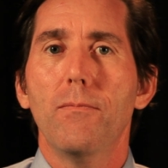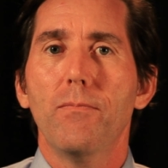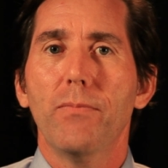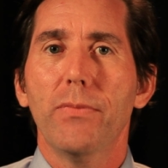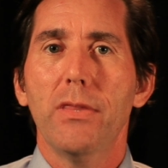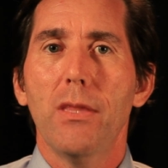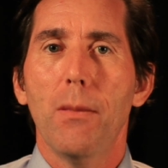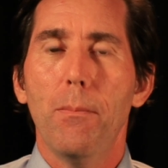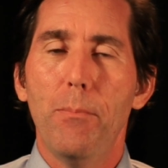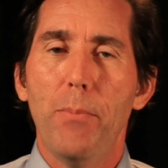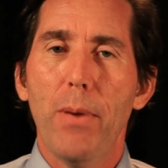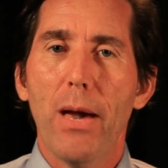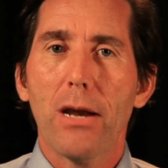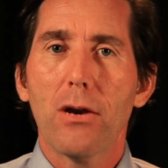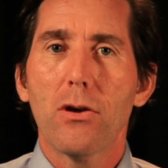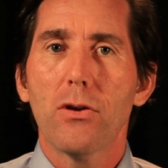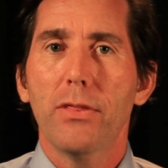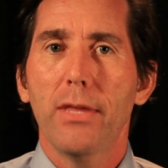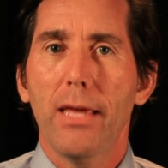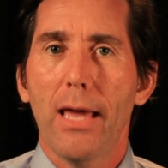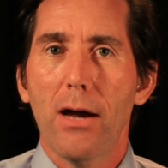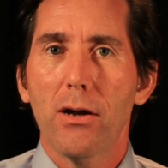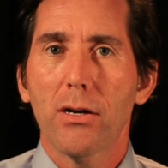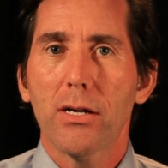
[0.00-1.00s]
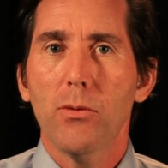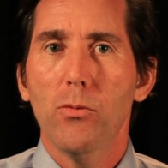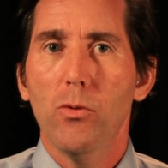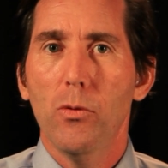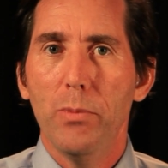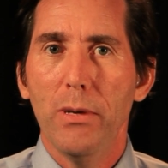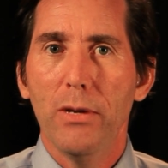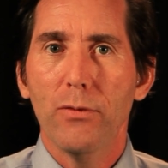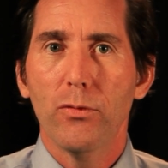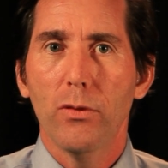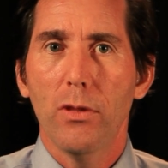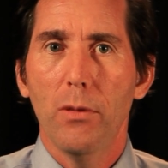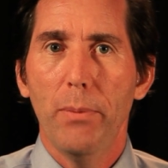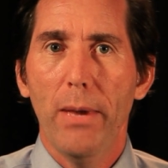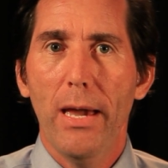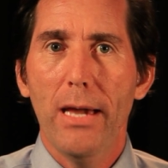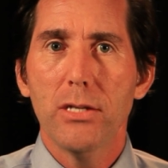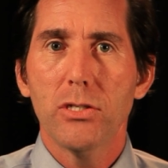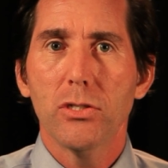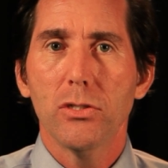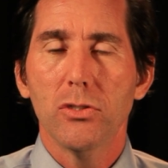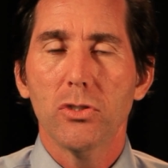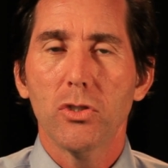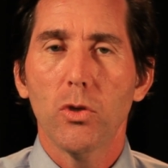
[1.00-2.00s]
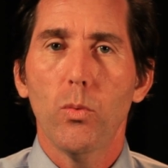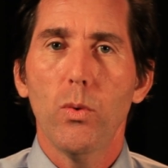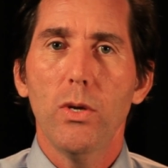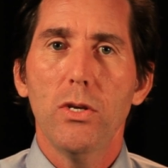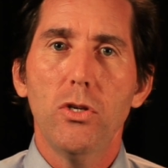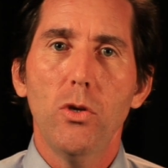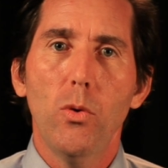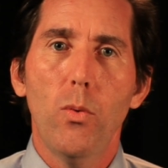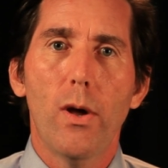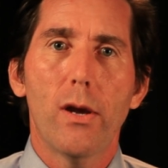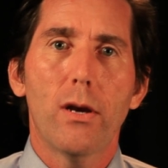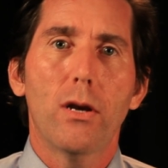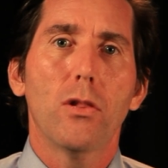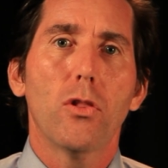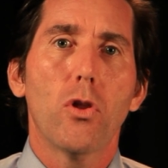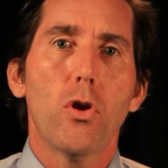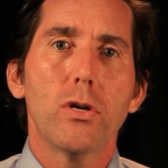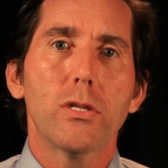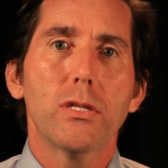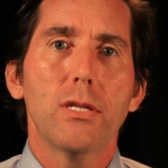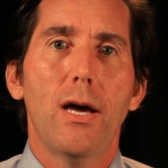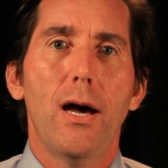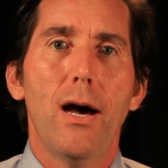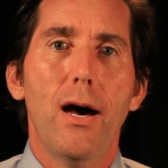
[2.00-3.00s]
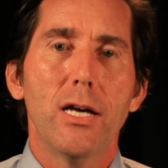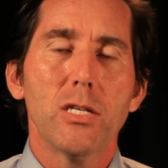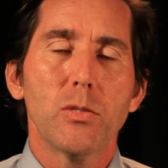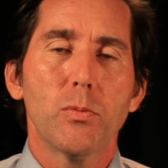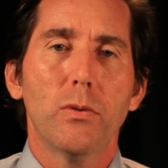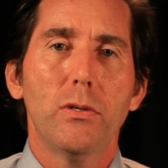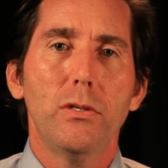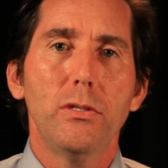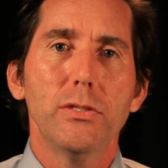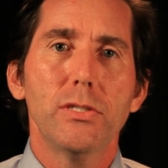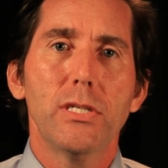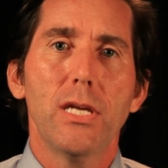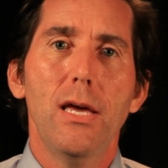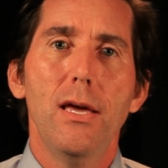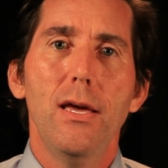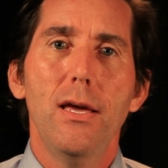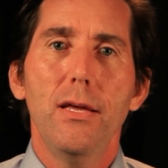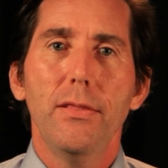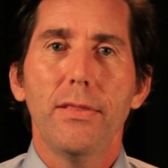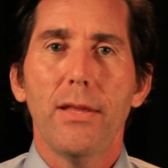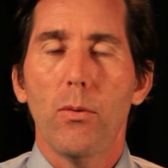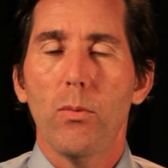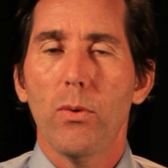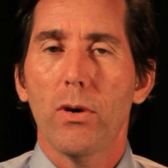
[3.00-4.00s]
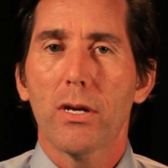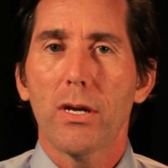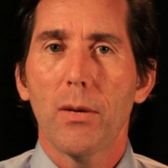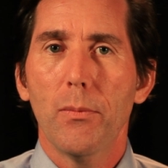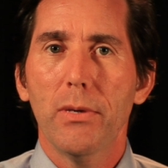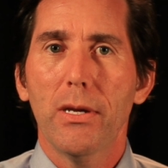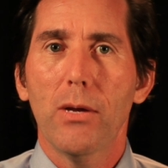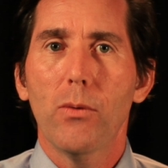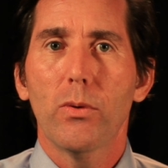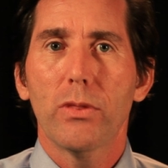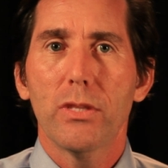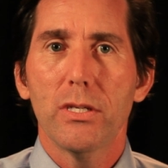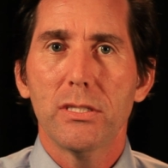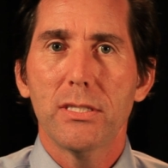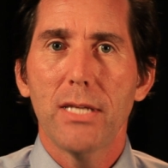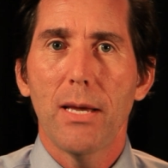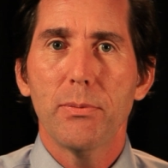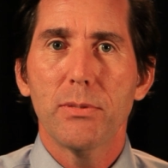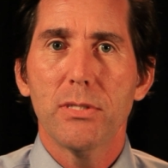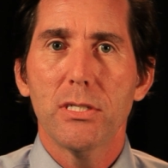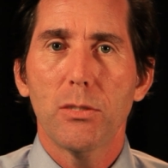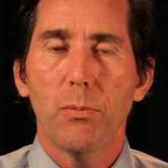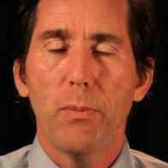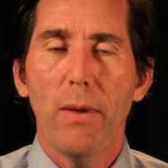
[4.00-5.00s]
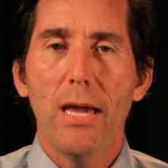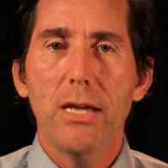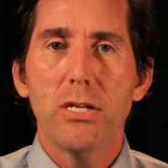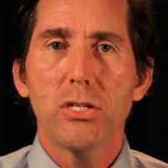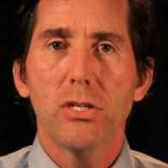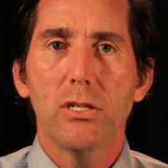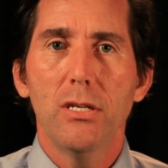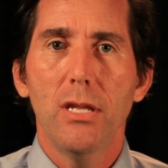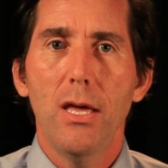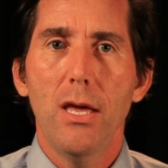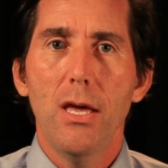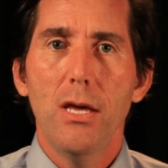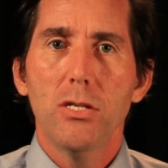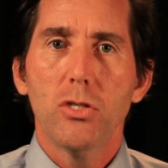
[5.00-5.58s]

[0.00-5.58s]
the better the outcome will be for the patient. So we do want to alert the hospitals that we're coming in with a sepsis patient.